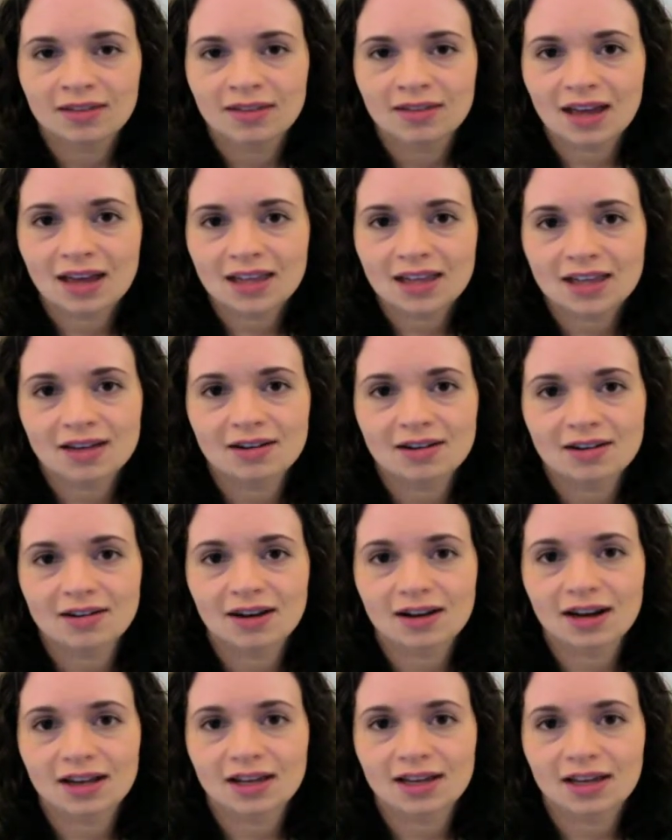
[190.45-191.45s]
That year,
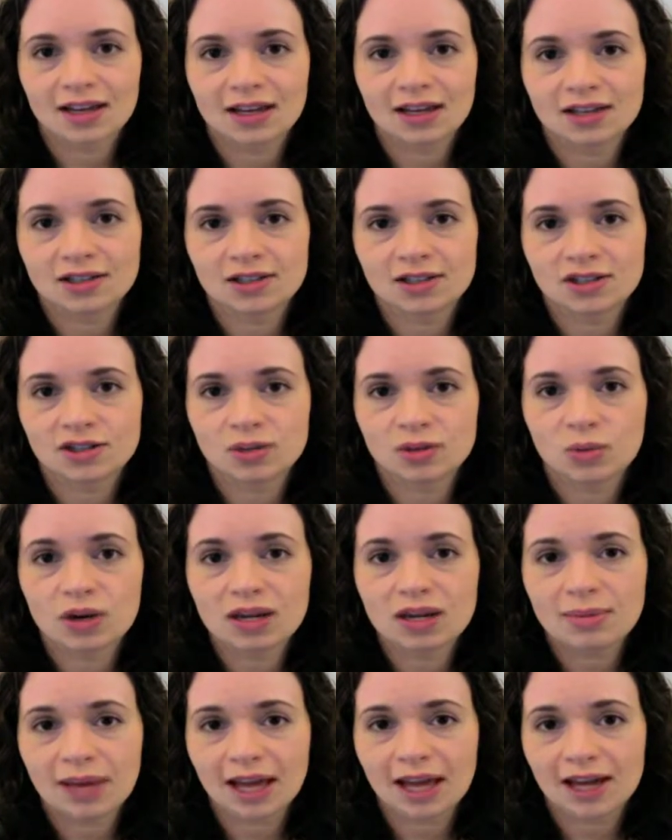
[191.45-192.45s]
I gained
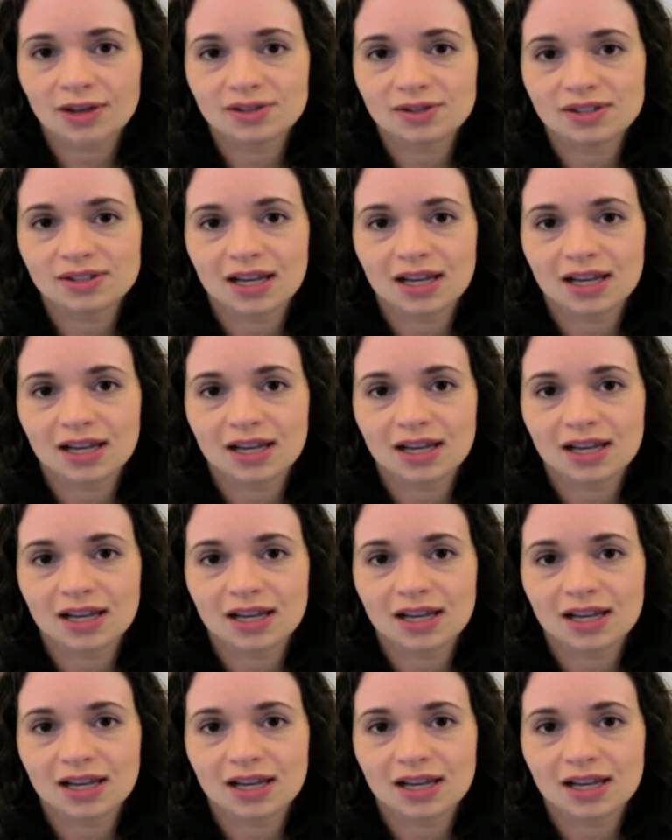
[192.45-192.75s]
20 pounds,